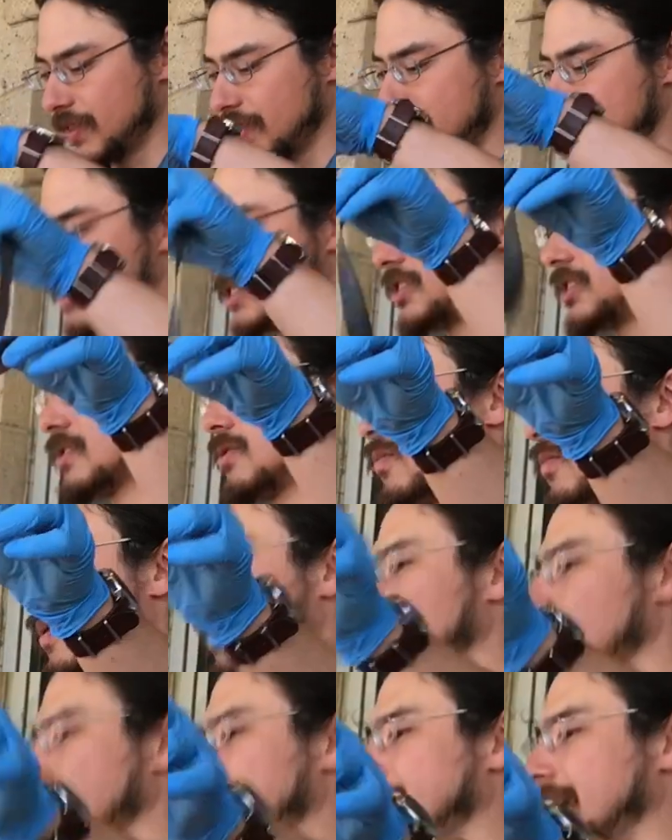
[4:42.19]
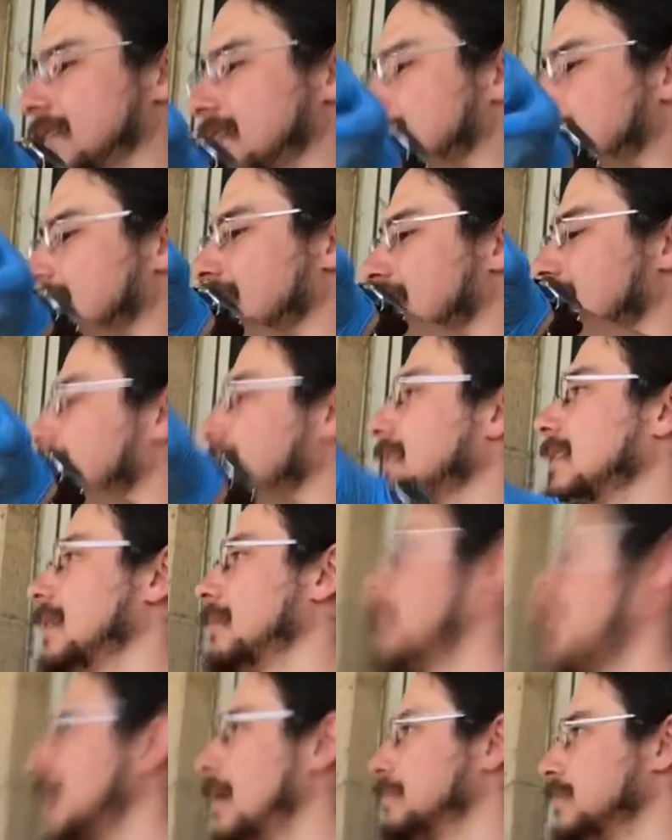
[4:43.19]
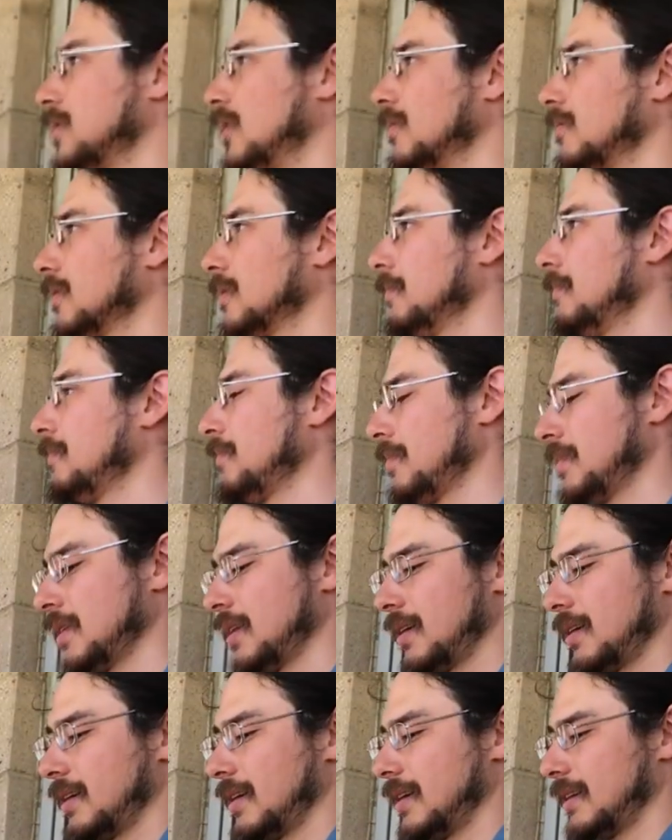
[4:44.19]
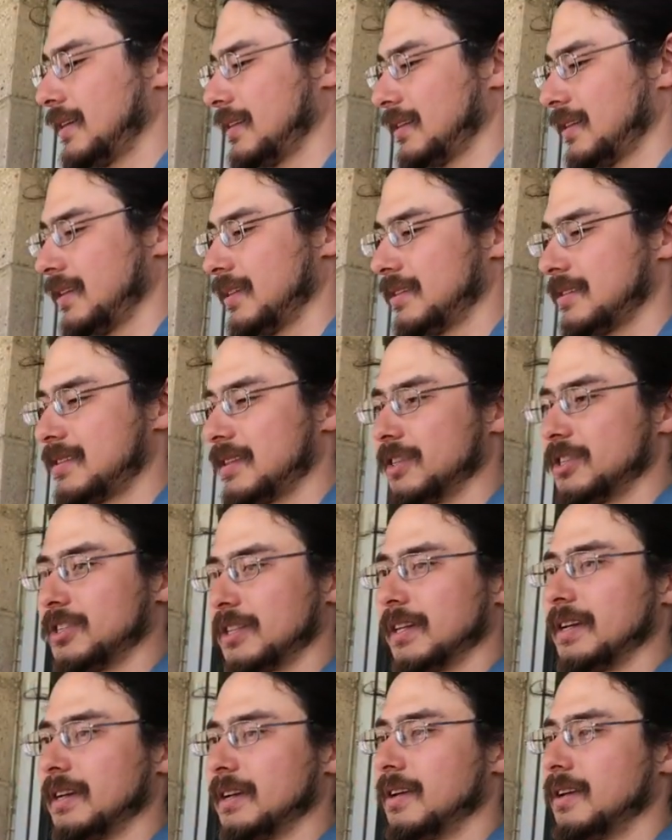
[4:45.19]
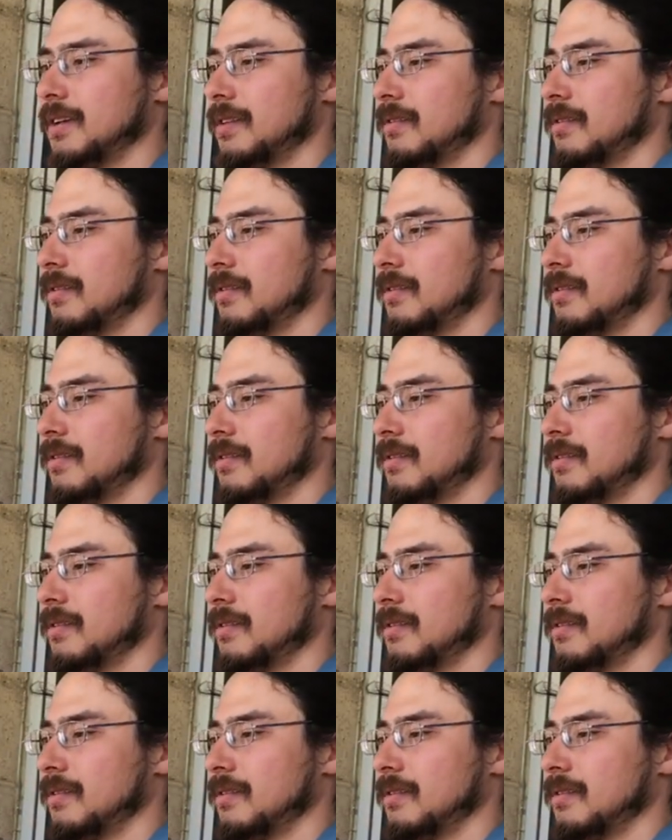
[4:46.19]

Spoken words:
This is just a rubber band kind of thing that pops over. And it essentially